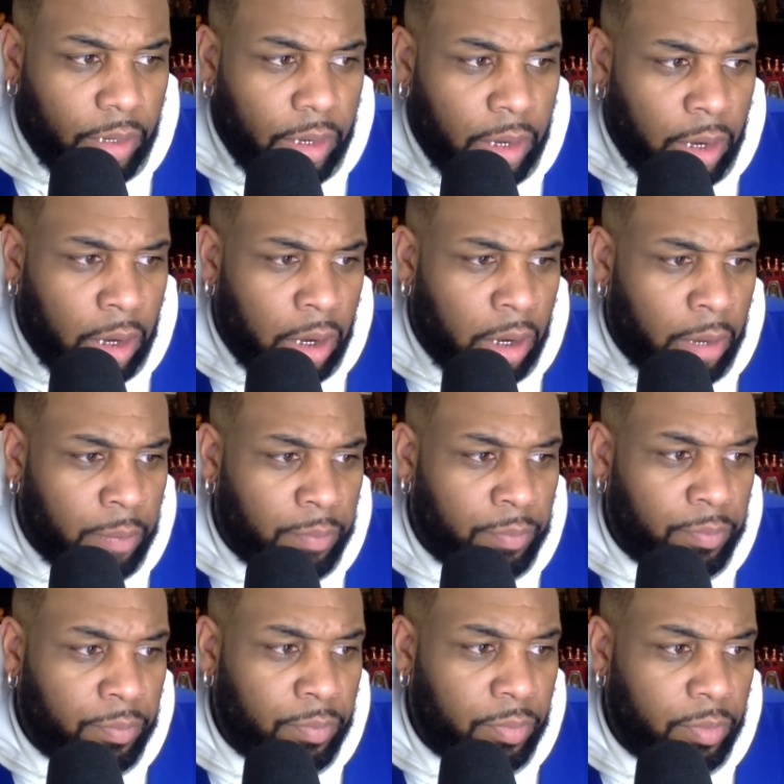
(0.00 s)
Um,
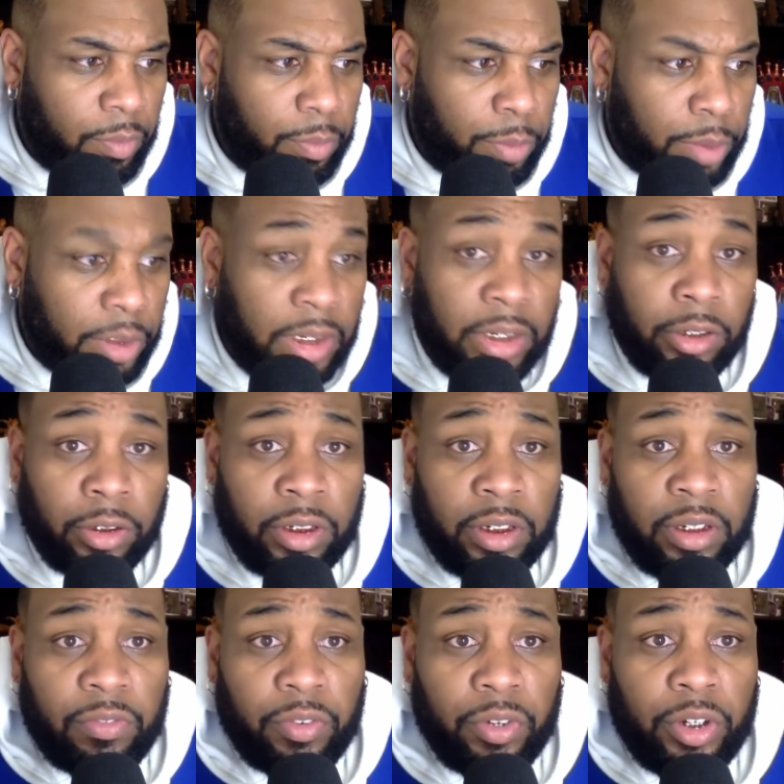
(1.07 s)
particularly
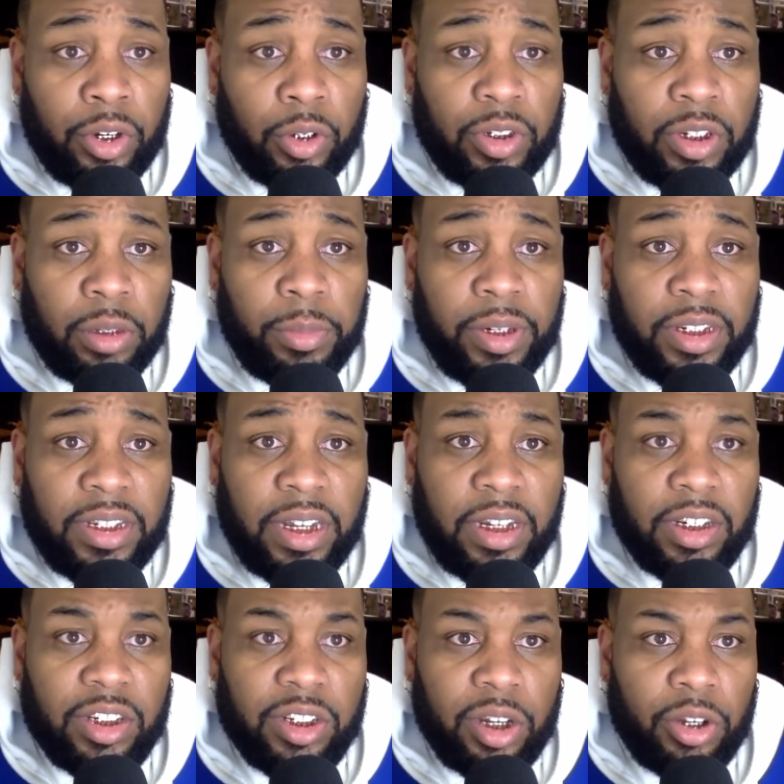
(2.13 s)
for you know telling me to take it
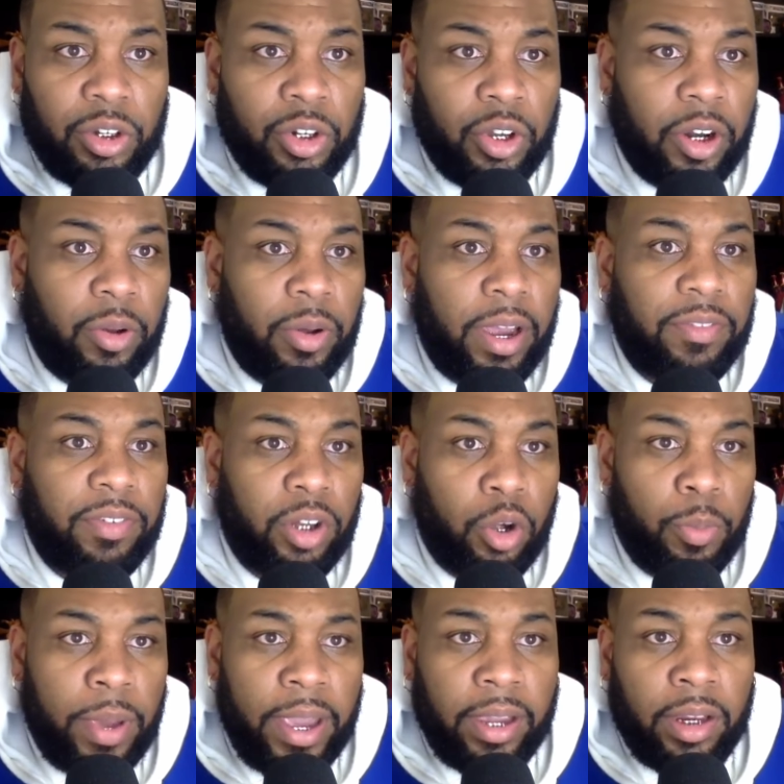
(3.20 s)
slow you know i don't have to go
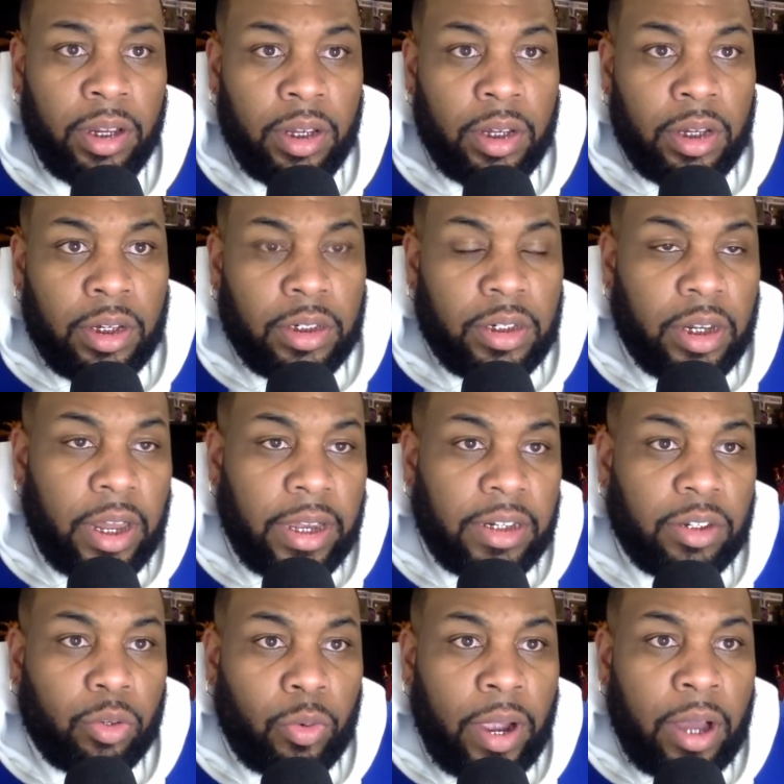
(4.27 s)
back to like
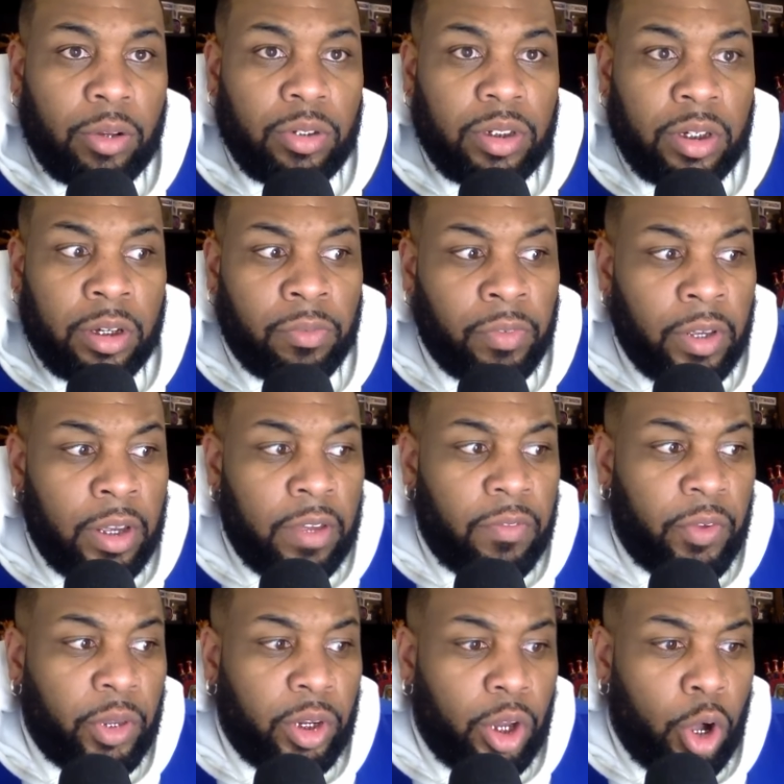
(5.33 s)
the routes of
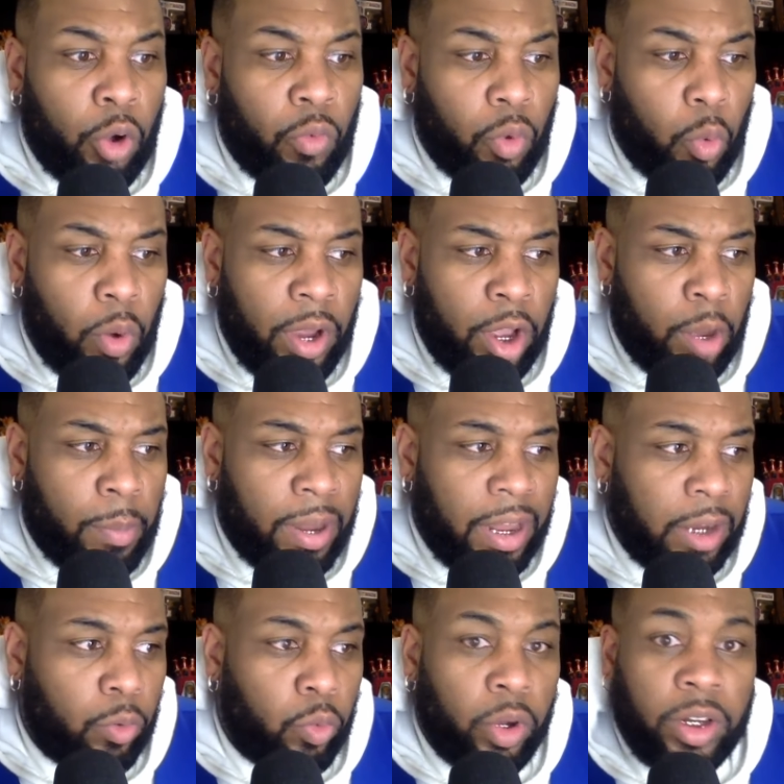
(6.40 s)
feeling overwhelmed by
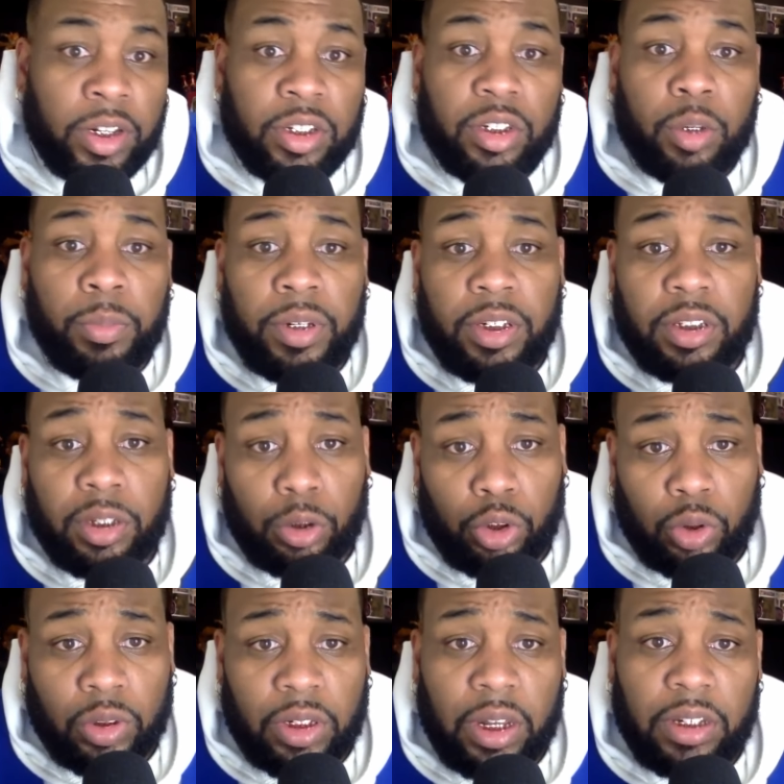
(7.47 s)
like running so many social
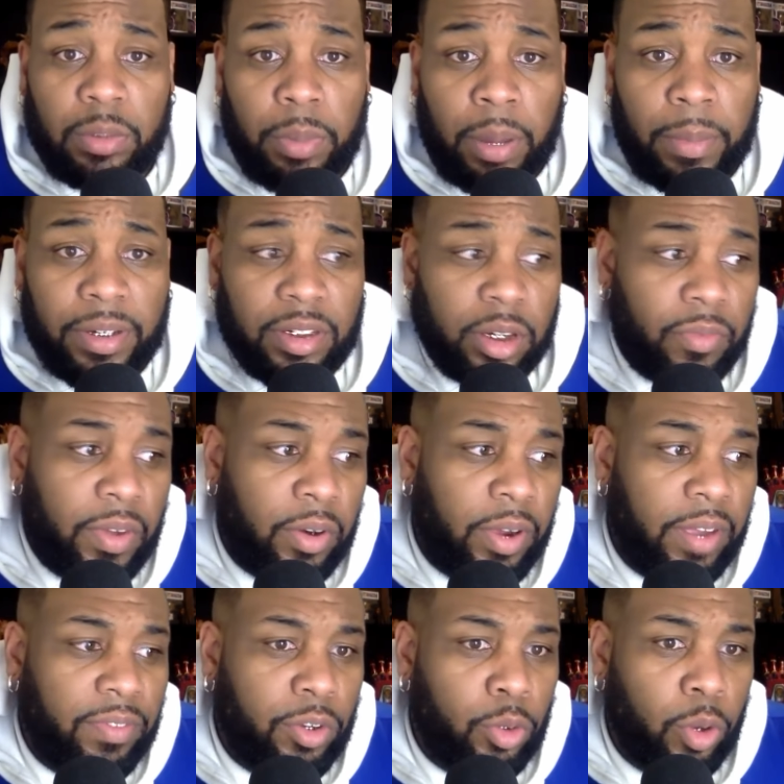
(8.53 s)
sites by myself. I don't
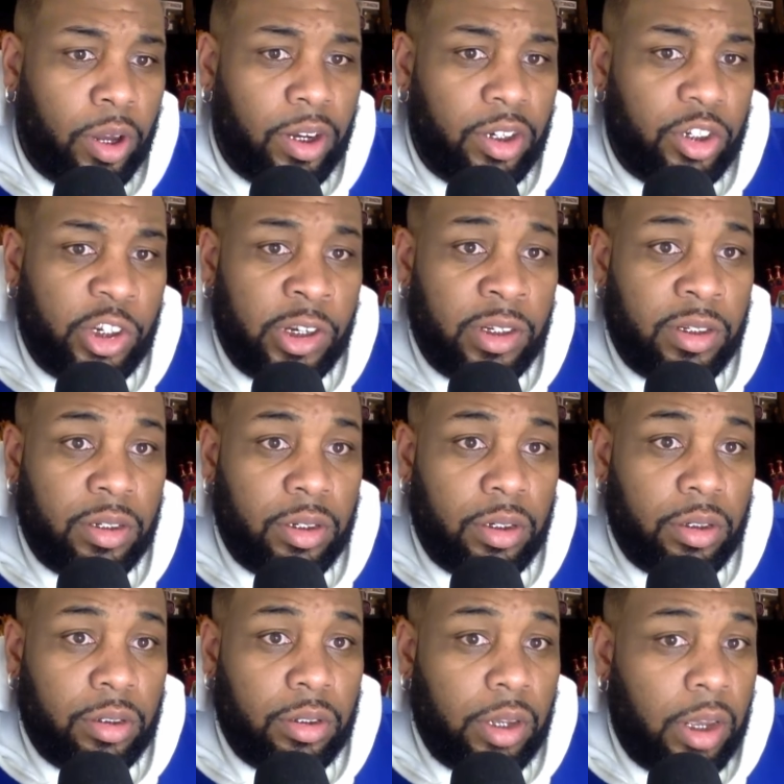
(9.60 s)
have to do all that. Just
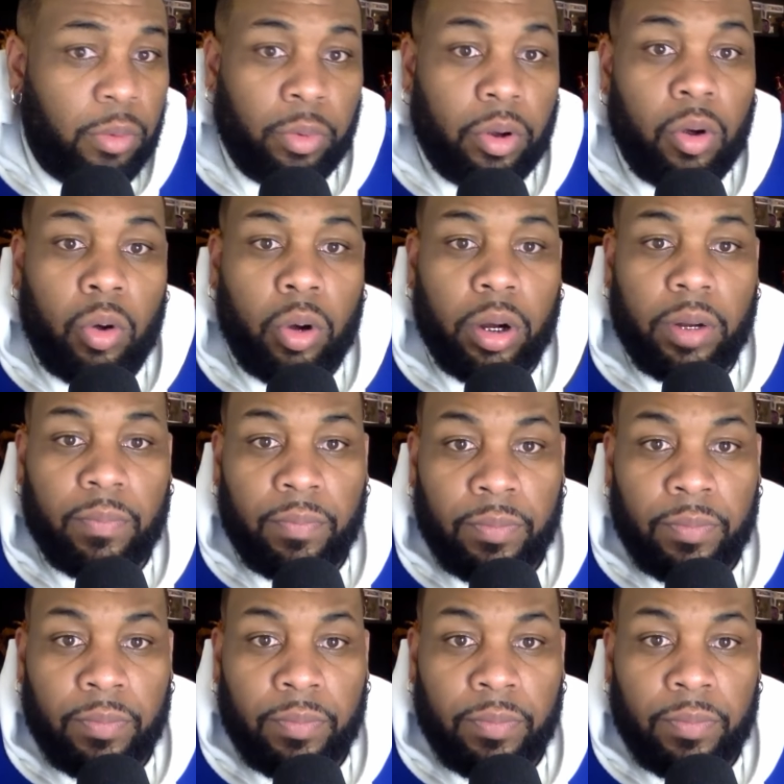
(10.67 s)
hit record.